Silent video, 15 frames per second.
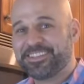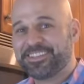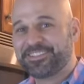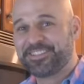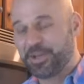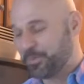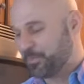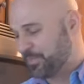
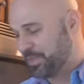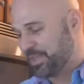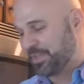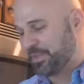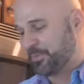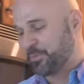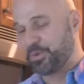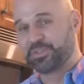So,
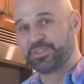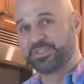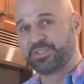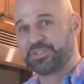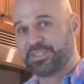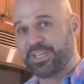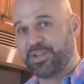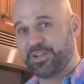we
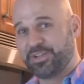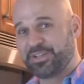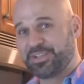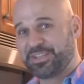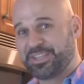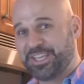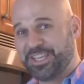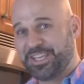took
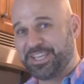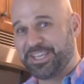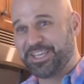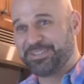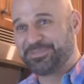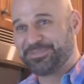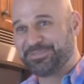the...